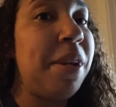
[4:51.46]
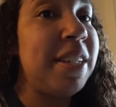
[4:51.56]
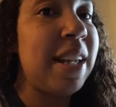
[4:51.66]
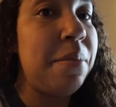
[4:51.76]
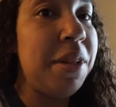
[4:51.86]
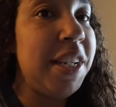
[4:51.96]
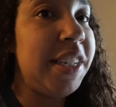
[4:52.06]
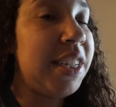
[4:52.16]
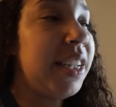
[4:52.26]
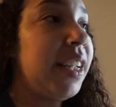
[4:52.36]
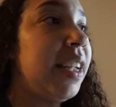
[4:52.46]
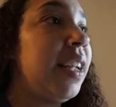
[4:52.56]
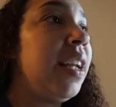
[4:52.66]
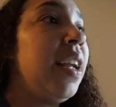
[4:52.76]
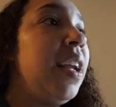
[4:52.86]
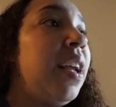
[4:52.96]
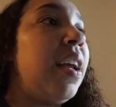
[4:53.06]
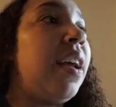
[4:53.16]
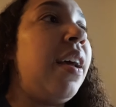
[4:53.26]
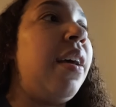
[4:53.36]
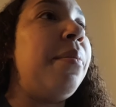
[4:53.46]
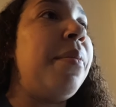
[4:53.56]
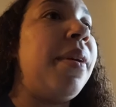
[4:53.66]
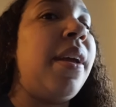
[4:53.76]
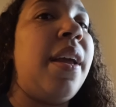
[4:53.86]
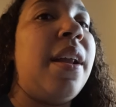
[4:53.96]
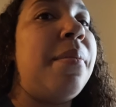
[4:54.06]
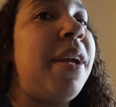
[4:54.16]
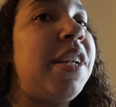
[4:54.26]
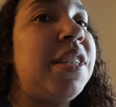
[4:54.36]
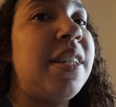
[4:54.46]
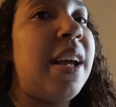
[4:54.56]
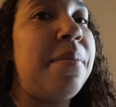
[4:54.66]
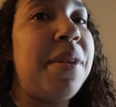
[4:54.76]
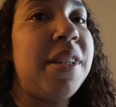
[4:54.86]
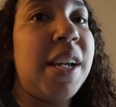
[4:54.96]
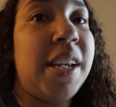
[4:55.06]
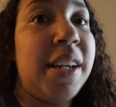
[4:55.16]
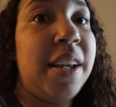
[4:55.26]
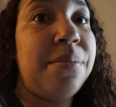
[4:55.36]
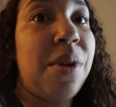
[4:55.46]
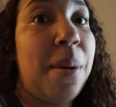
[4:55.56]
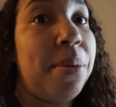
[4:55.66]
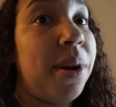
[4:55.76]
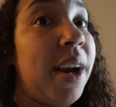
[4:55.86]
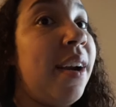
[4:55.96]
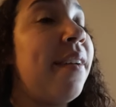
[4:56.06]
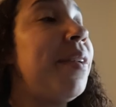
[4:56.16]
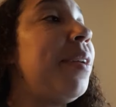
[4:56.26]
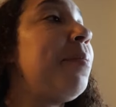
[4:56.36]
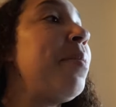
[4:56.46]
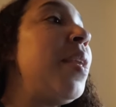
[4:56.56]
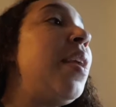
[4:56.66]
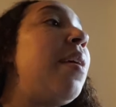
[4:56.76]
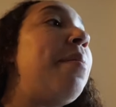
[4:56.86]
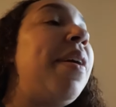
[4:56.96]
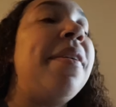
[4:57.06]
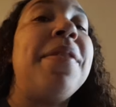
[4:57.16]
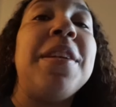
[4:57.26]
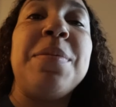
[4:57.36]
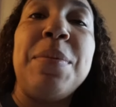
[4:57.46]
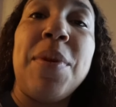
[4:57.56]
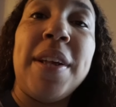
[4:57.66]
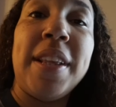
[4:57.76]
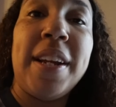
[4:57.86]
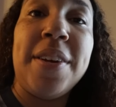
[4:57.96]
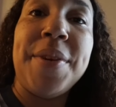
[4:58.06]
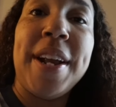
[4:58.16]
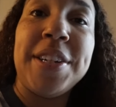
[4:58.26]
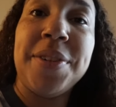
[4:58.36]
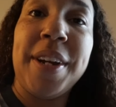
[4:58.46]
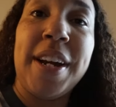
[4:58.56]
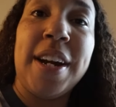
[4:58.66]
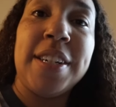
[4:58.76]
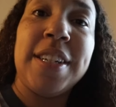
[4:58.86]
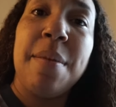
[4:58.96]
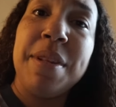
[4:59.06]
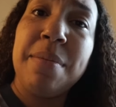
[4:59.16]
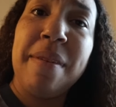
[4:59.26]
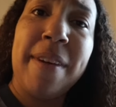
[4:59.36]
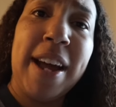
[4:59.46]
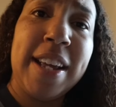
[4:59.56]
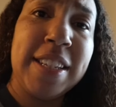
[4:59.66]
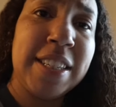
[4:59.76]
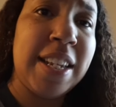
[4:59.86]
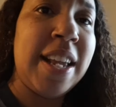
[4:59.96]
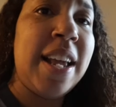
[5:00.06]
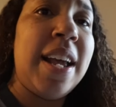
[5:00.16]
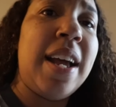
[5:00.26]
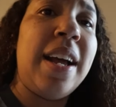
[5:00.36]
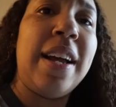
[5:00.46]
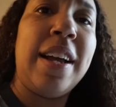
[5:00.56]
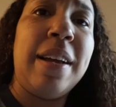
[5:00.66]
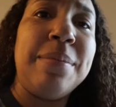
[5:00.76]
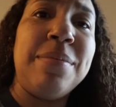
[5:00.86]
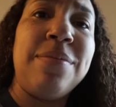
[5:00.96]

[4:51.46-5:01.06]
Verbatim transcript: because I bleached it, um, and I may just not be taking proper care of it. But for those people out there with natural hair, just give me some advice um,